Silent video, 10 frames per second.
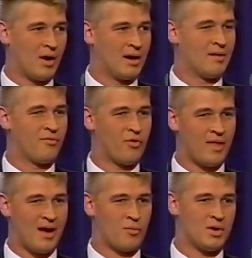Right, and
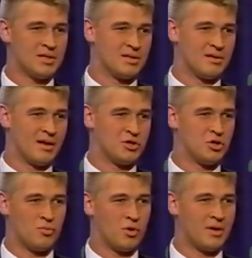for that reason, they
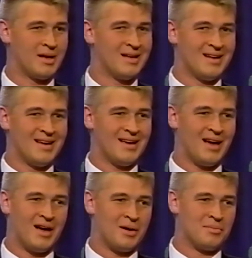should really,
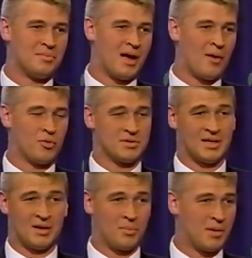I won't
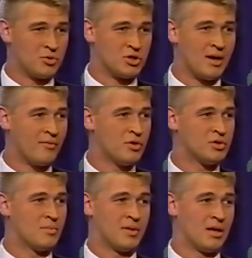say people should never
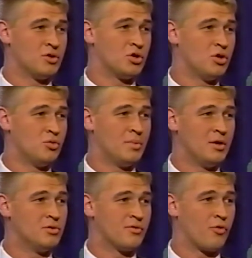use them, but they should
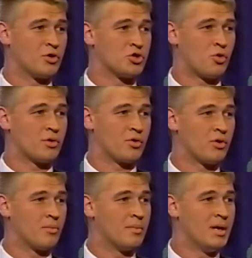be used for short
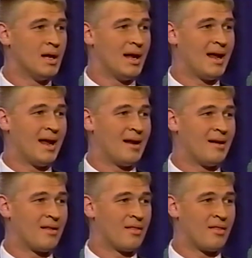term.
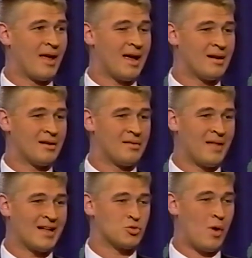And
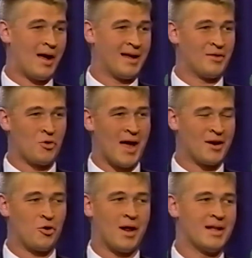that's why they're
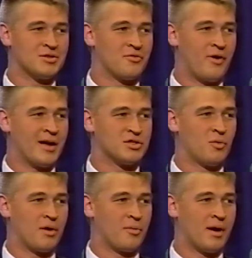not a good answer for
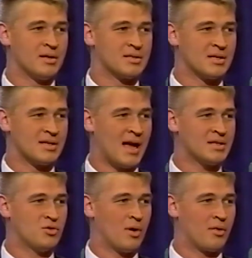osteoarthritis, because
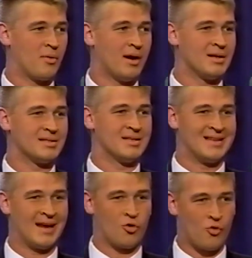osteoarthritis
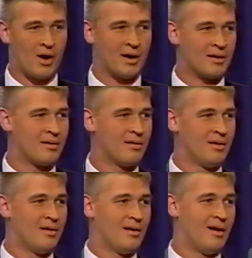is a chronic
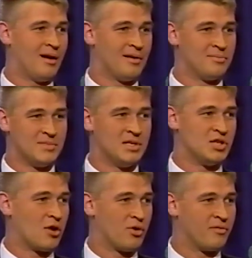
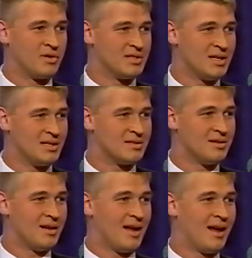degenerative disease.
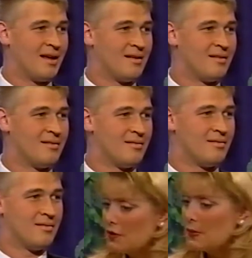So again, the
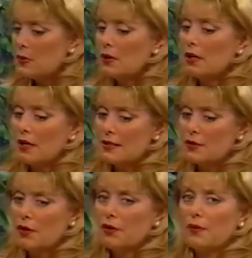difference between
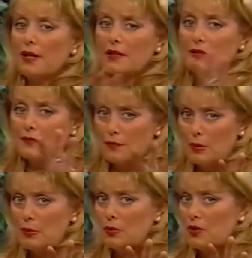osteoarthritis, for
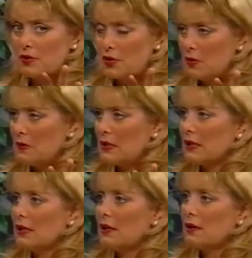people who just tuned
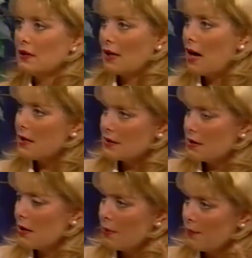in, and
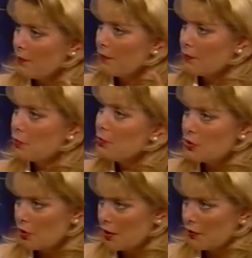
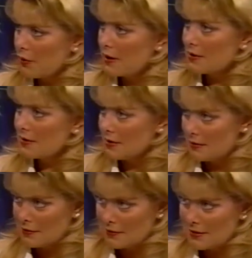rheumatoid arthritis
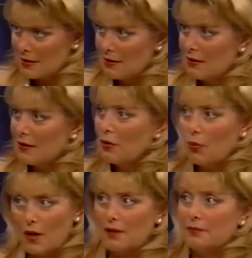is
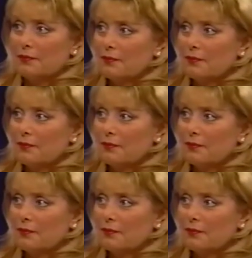what?